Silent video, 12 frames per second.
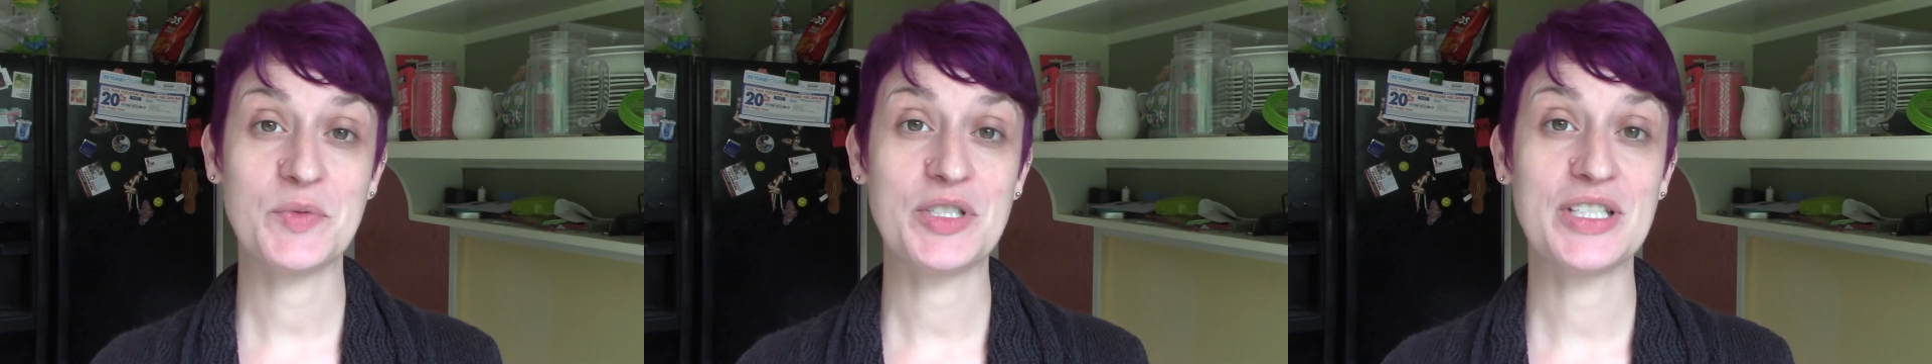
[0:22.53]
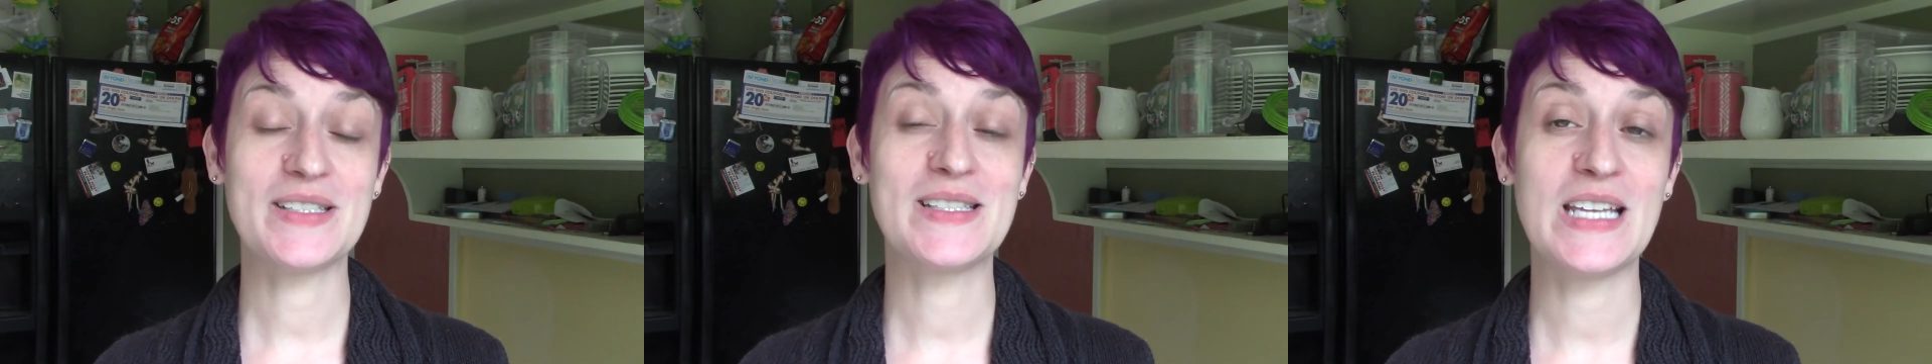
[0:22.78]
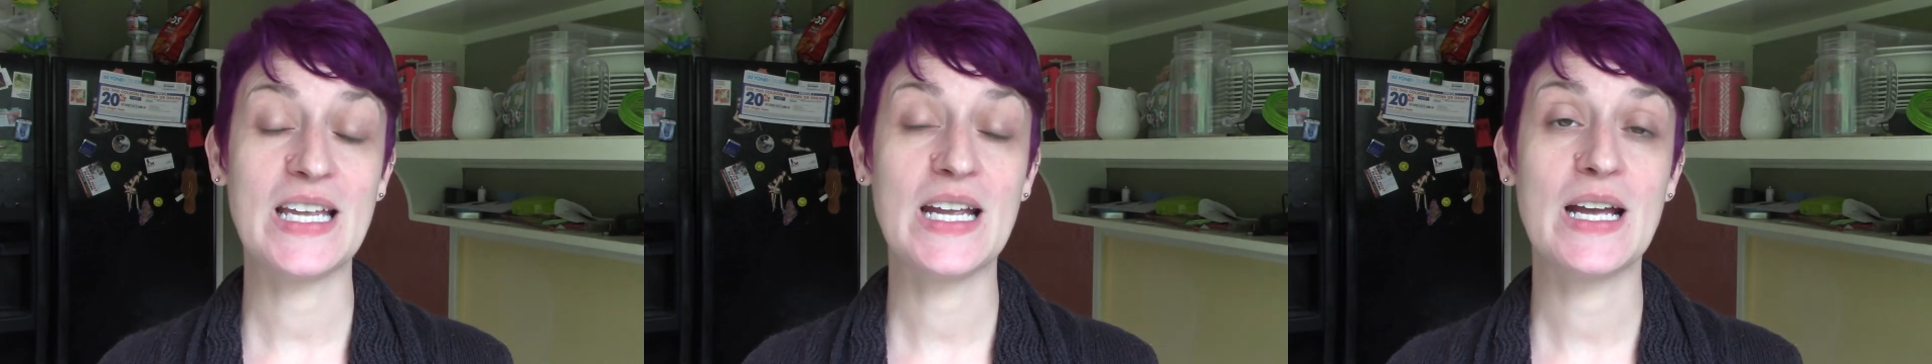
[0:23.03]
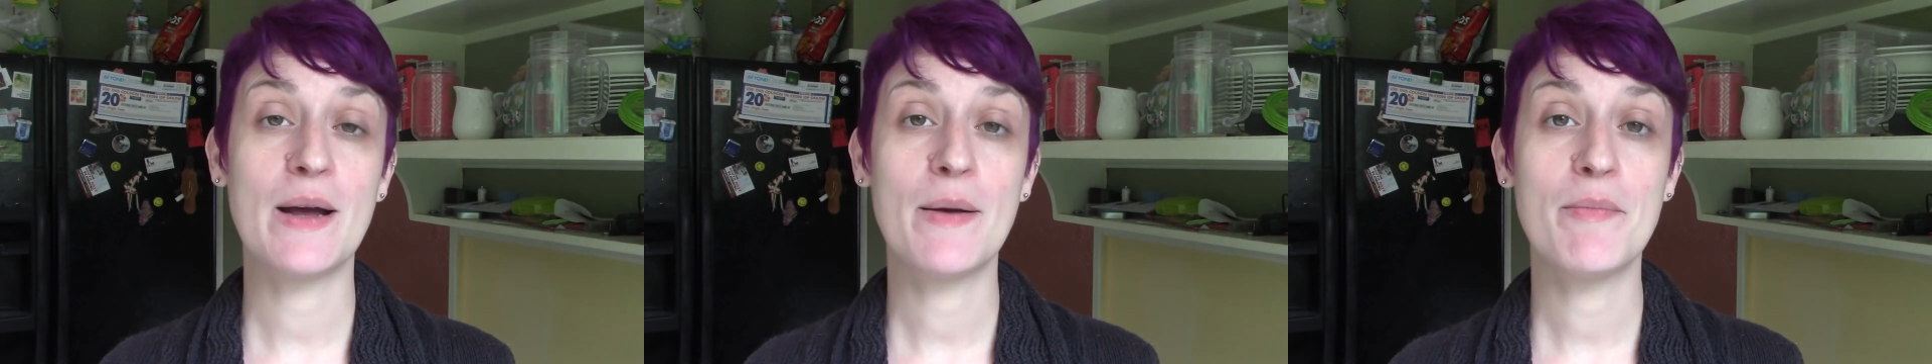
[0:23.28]
which is
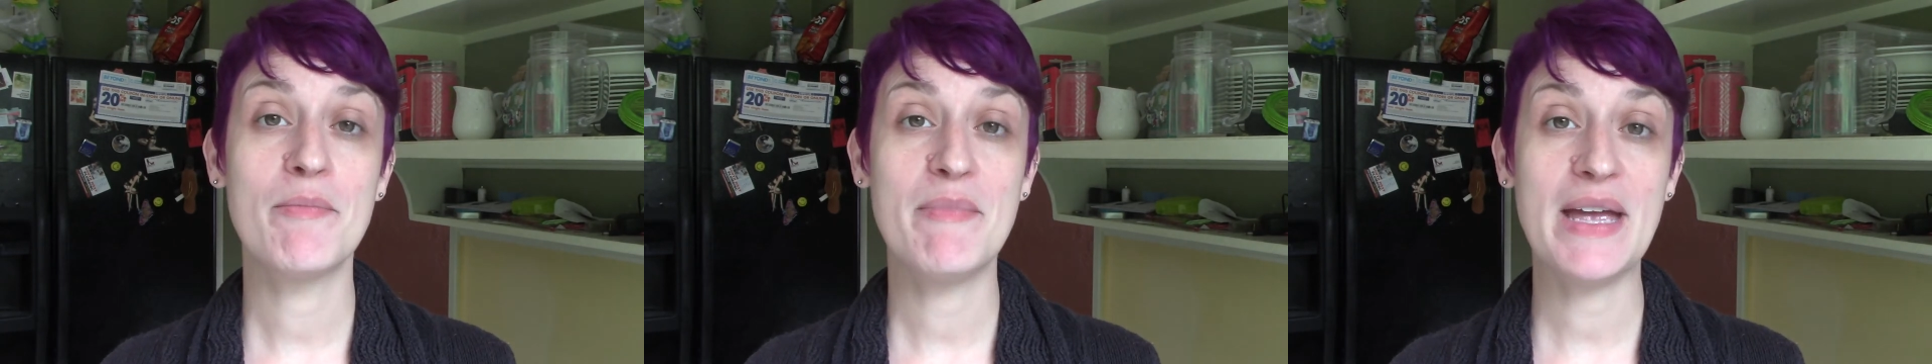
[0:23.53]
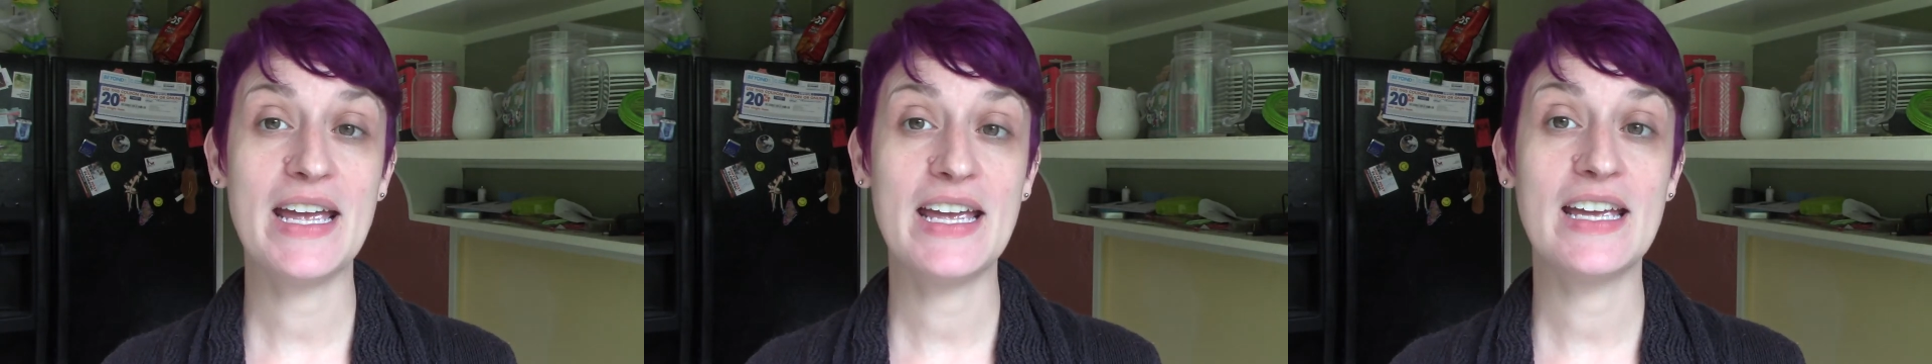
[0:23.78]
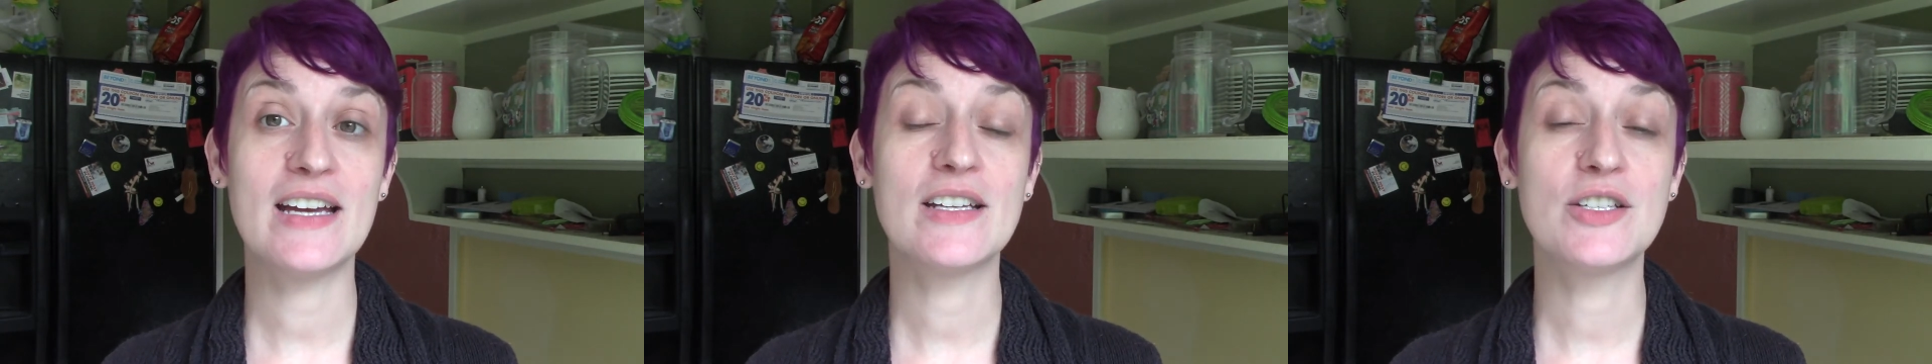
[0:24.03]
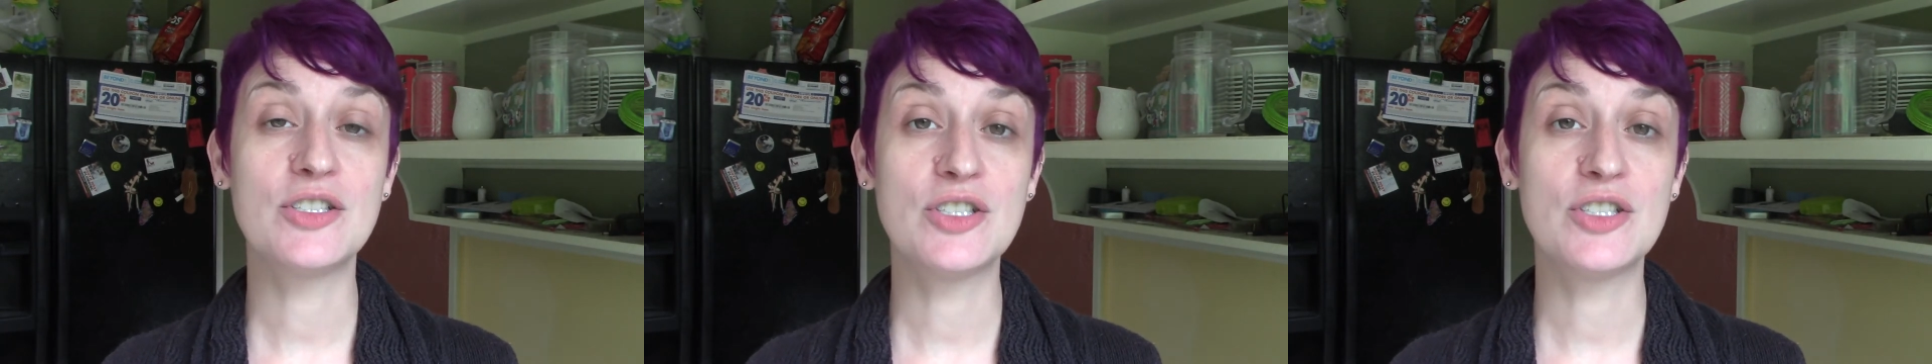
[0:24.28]
the May